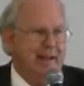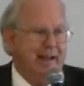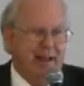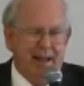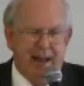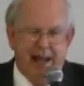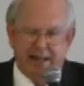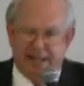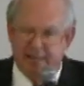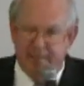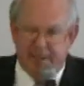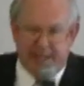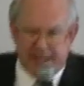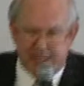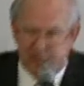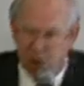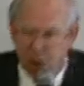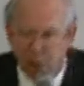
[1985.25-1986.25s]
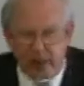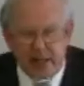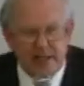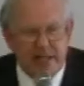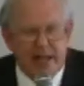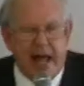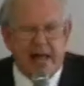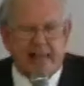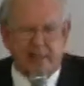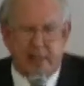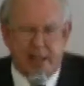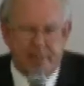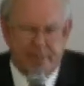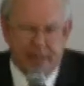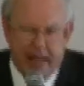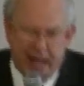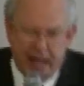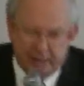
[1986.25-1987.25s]
And I said, But that's no reason not to come
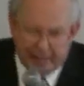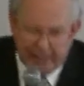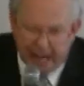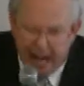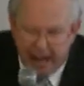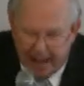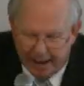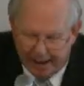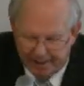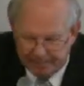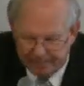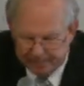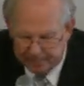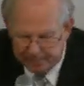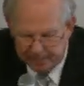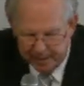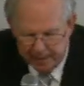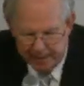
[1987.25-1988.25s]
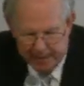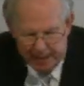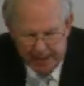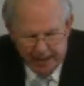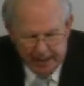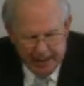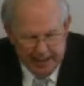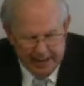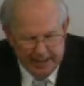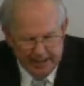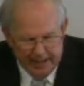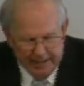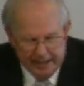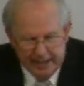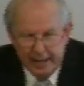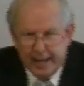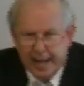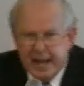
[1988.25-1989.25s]
to the house of God. And
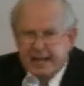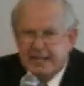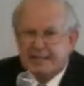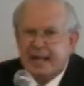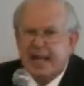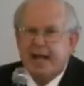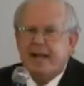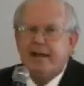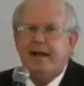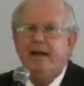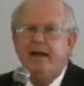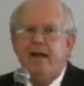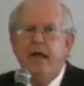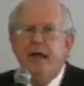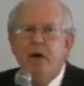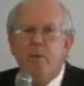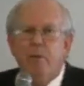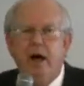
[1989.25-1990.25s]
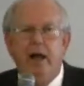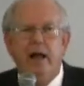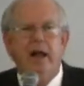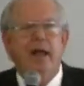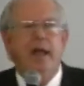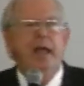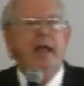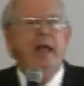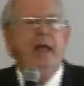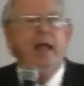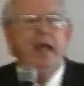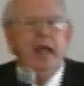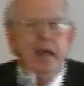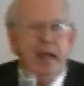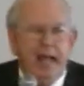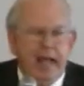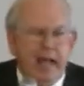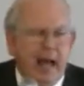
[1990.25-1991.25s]
uh, he said, Well,
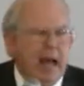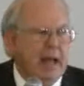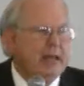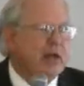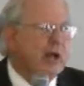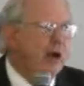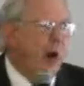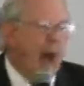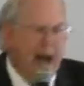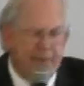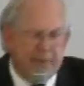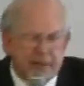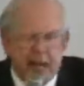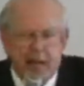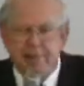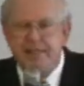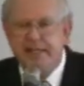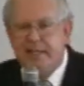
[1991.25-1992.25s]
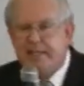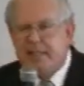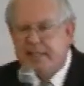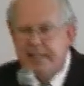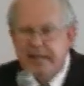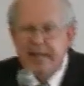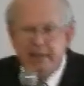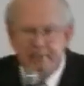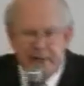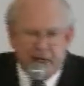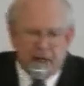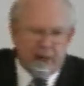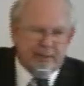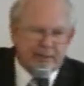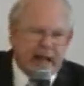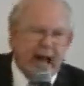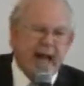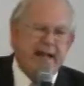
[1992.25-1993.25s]
you know, I'm coming to see you
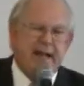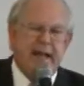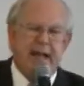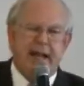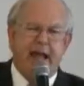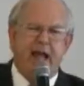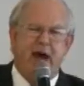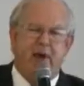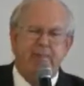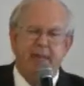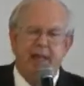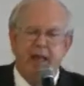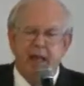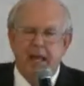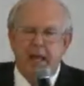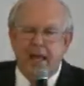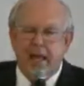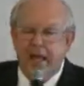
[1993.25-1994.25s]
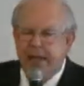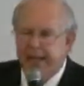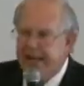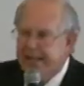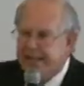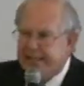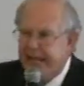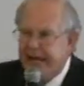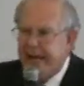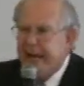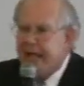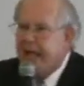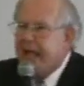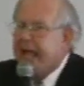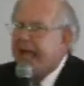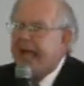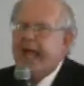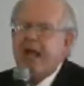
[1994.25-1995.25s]
because I need help. And he said
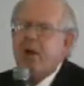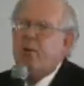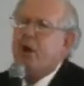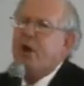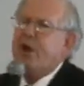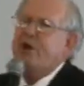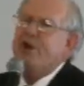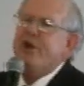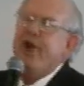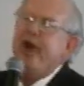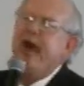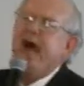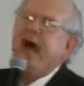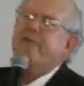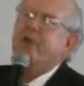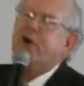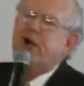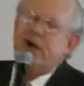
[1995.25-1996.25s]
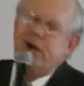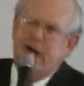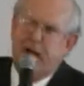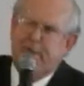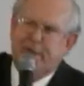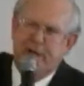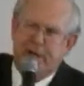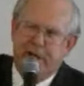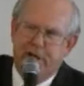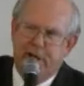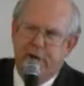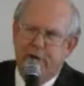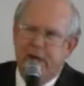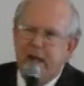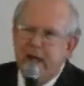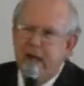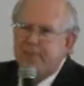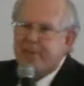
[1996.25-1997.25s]
he would never come to
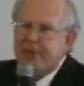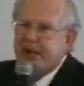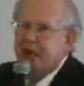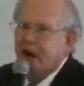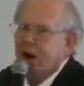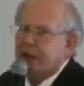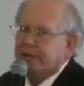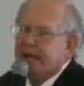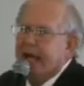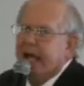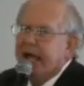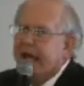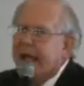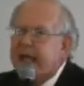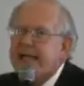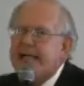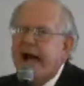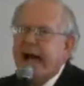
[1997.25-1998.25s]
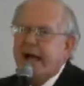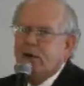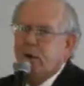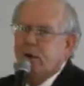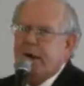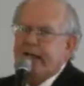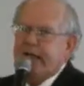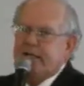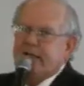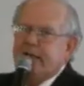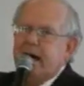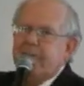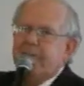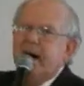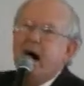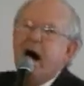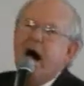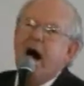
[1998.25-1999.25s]
you because he's not going to let
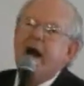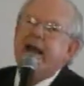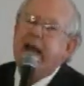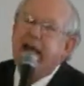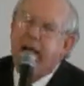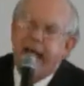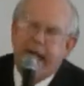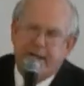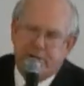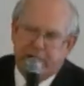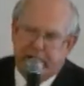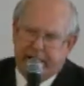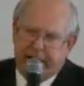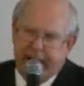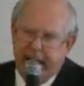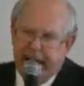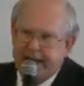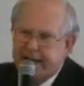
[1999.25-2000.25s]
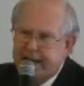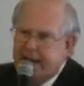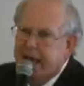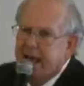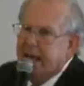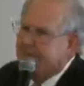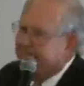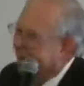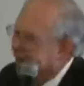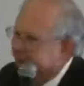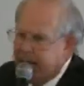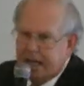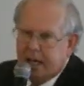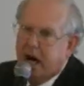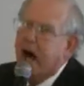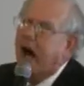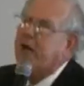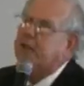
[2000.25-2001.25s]
some uneducated
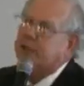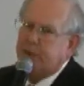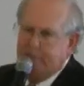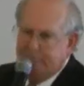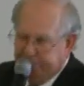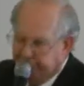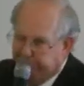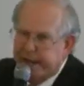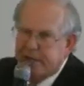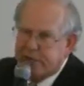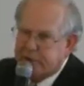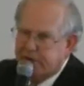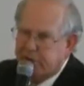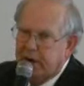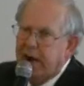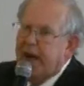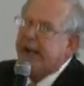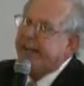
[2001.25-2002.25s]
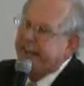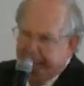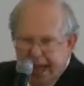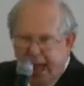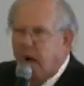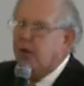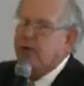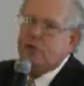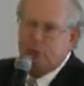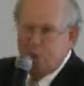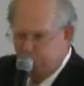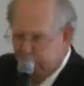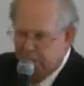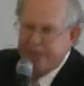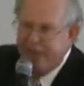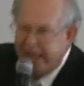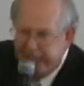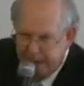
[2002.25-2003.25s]
Pentecostal preacher counsel
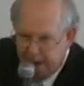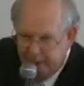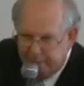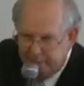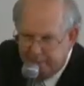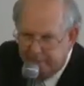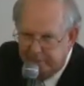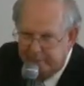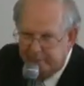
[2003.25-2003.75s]
with him.